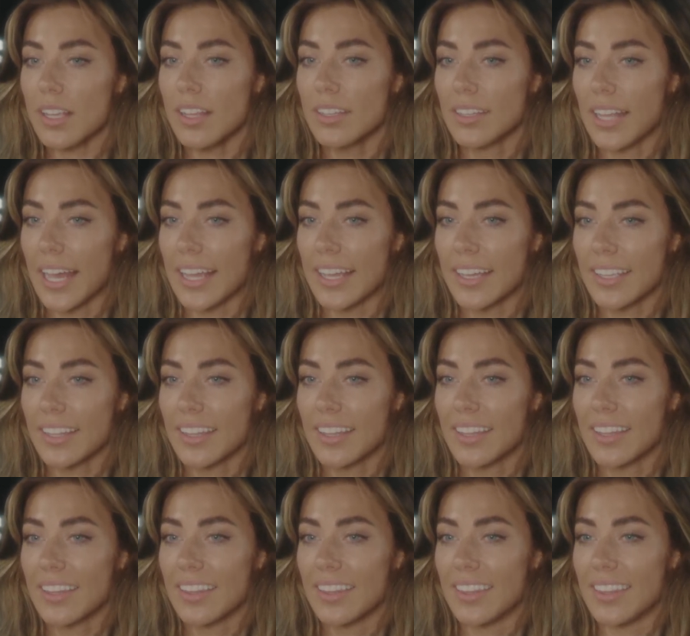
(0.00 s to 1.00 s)
like
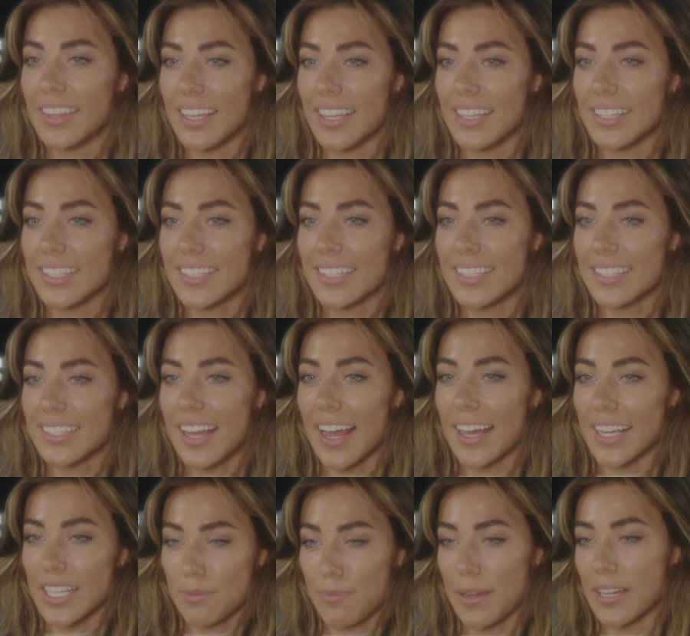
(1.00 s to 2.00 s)
this
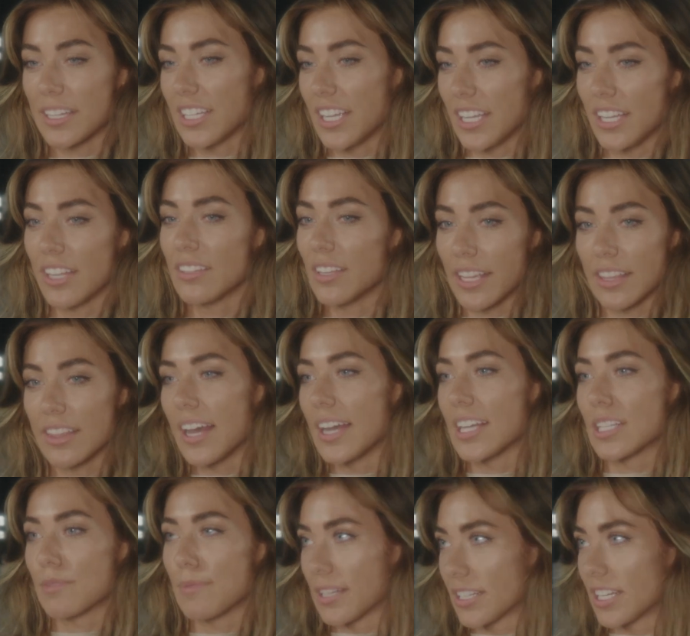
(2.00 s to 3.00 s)
the
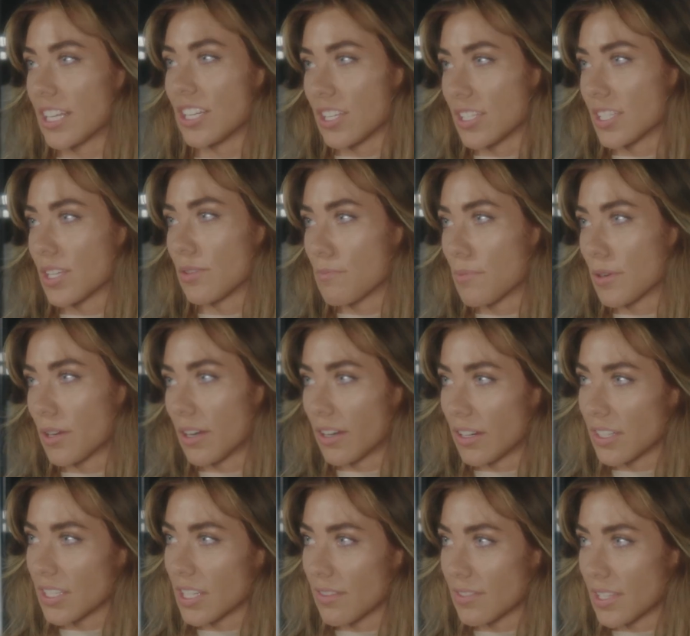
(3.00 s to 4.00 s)
expectations that we put on
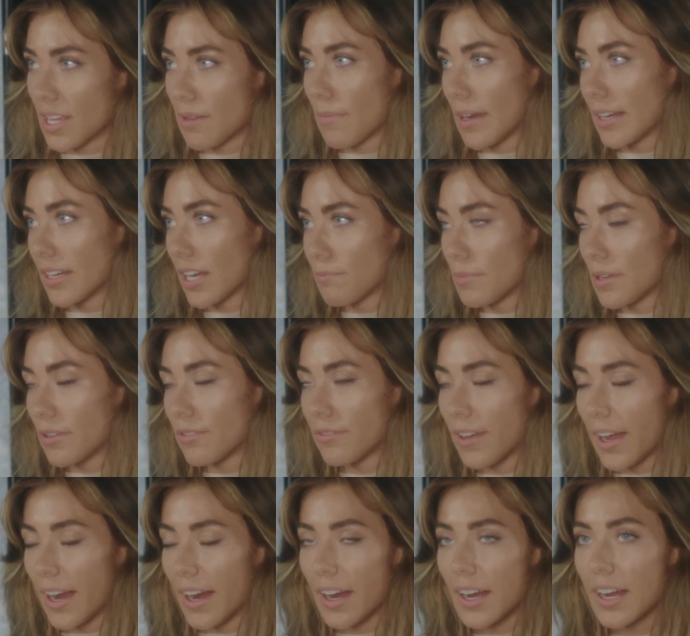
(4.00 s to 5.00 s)
ourselves that might not be
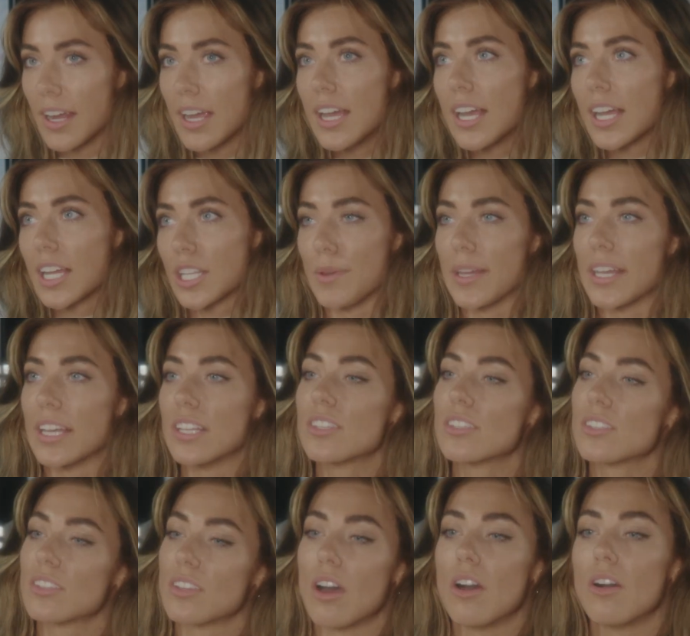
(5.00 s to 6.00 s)
fair, because we get
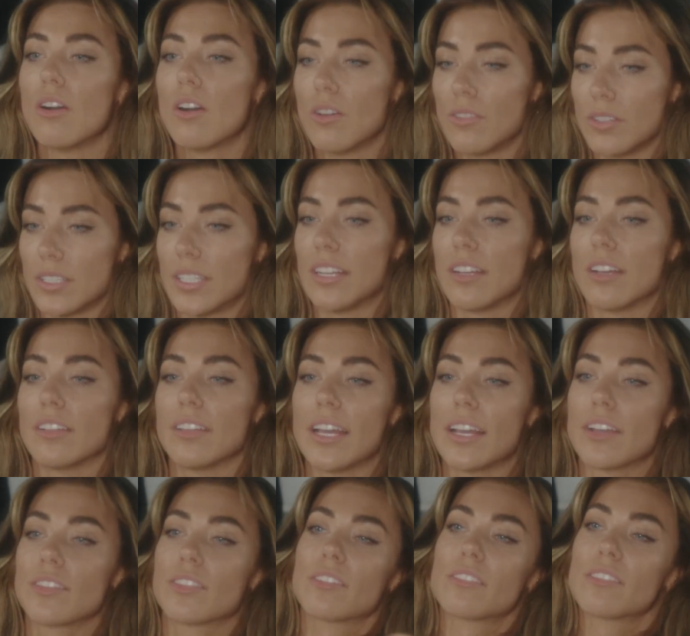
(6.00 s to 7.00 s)
so honed in on
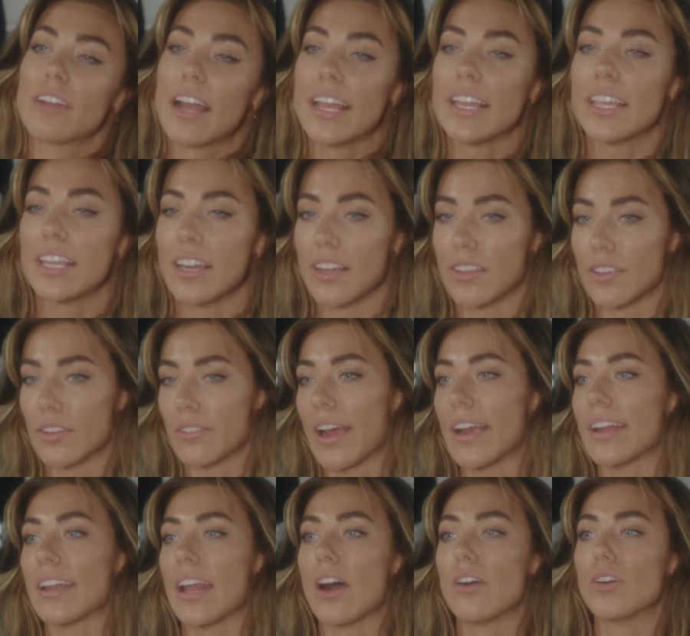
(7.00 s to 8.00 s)
like the right here and the
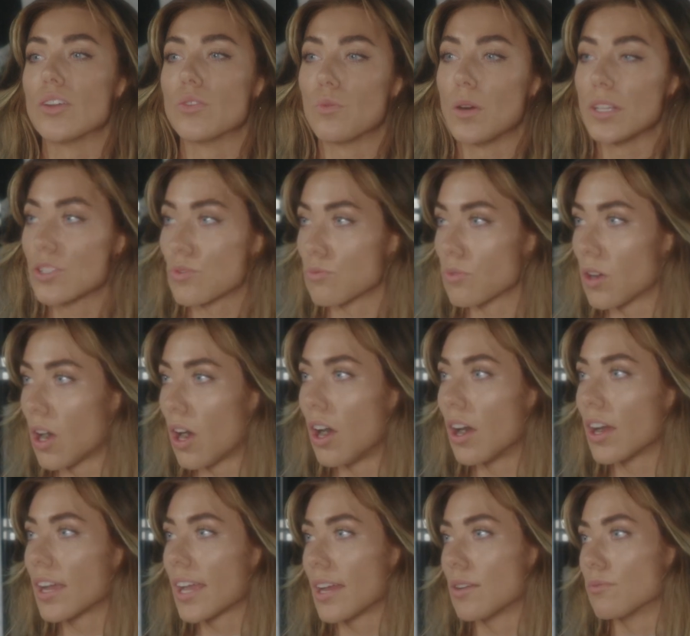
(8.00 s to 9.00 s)
right now and what's
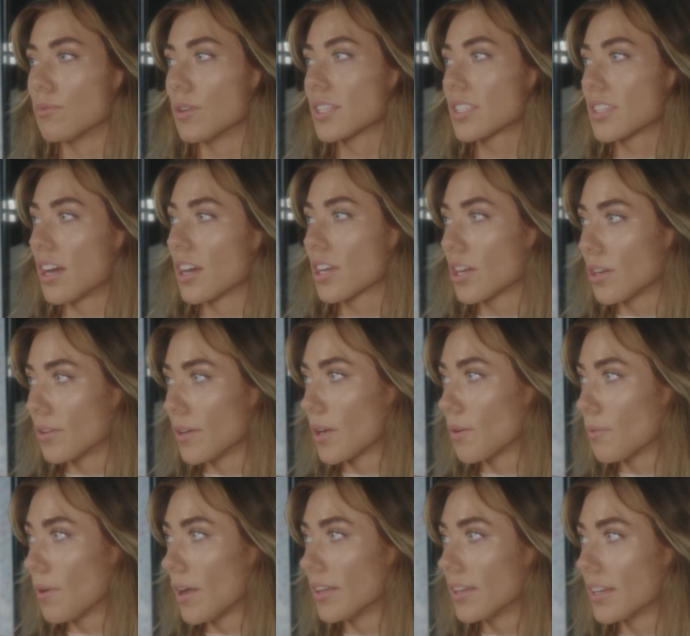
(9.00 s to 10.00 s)
wrong and what's not
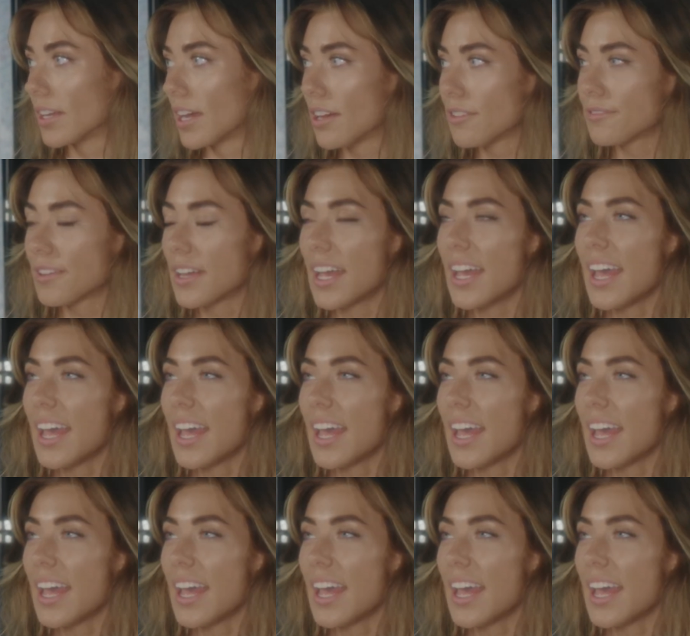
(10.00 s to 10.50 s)
going well enough.